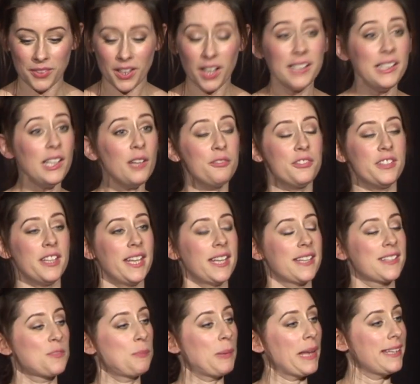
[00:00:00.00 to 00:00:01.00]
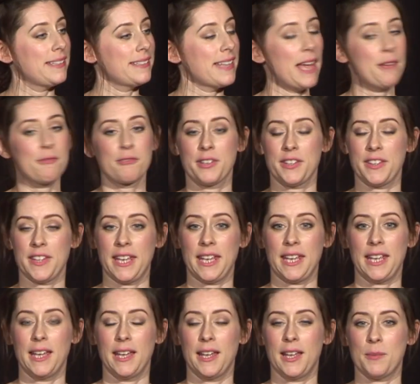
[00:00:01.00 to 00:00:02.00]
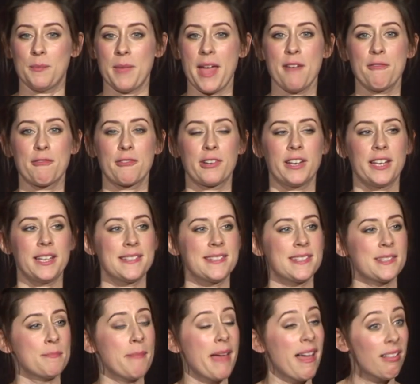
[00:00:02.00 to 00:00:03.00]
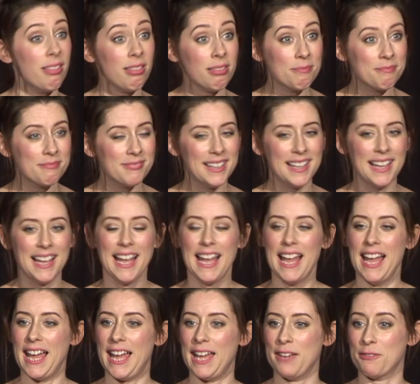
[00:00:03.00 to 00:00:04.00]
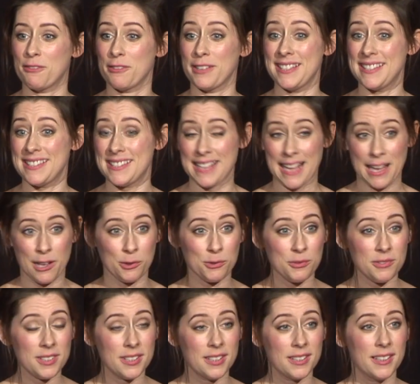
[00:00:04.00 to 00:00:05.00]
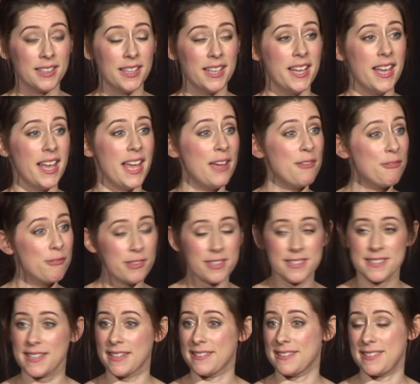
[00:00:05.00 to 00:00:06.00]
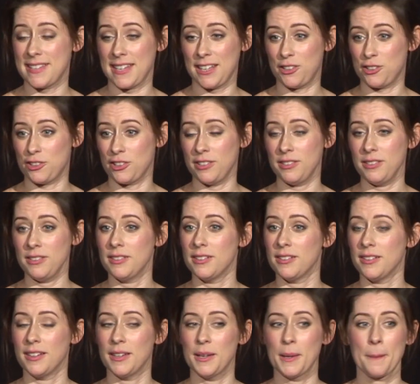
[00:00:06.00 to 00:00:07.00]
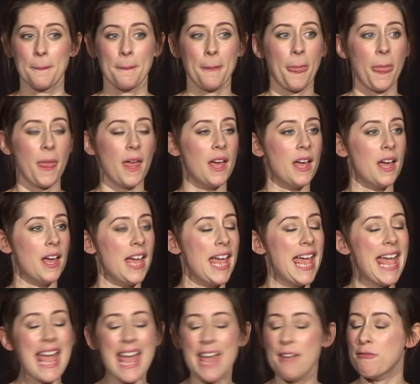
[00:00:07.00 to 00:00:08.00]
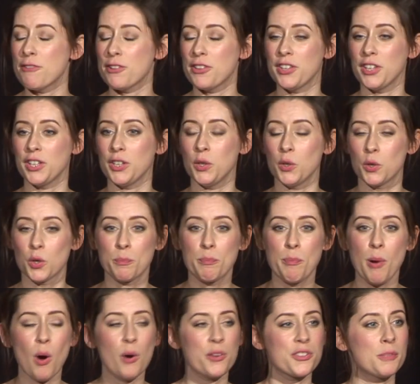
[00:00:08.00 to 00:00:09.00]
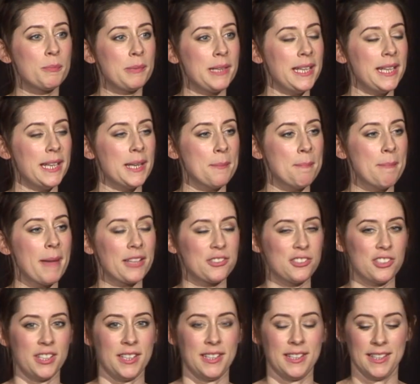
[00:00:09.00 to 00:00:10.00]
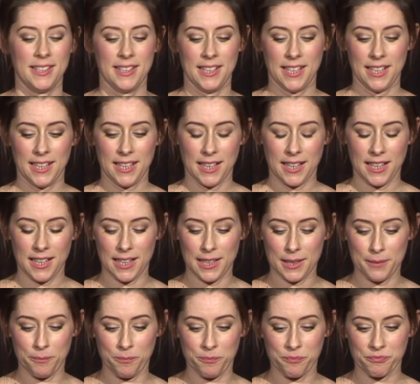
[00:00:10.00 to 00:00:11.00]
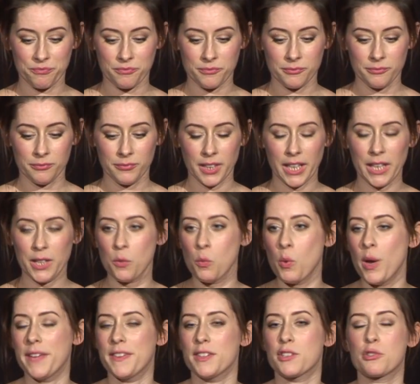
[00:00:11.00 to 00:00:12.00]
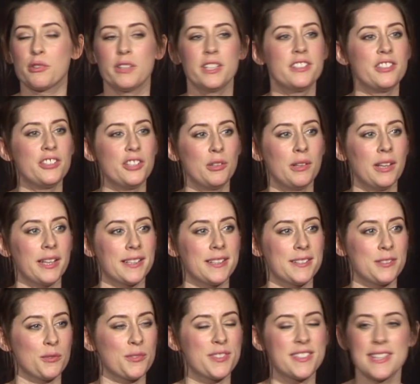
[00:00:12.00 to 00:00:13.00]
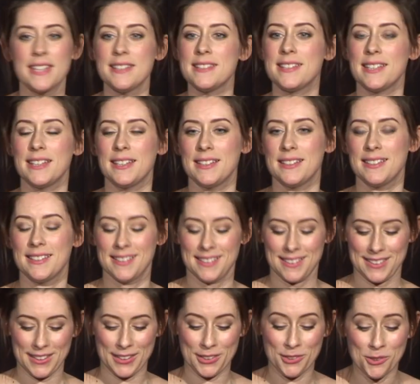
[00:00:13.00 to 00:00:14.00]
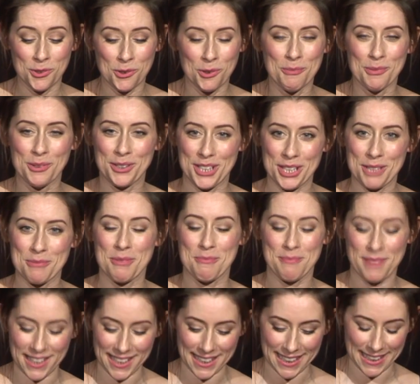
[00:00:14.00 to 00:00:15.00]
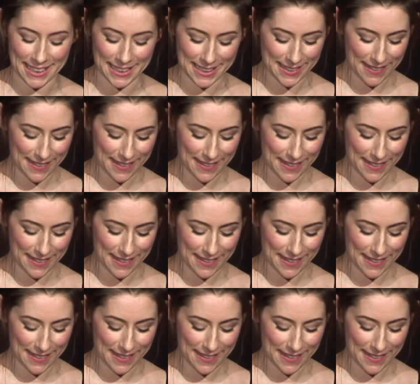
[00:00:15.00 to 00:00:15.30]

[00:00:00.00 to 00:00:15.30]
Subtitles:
I loved it. It explained everything, every smell, every sound, every sensation, everything you could possibly imagine, in a way that treated you like a sort of sentient, normal human being.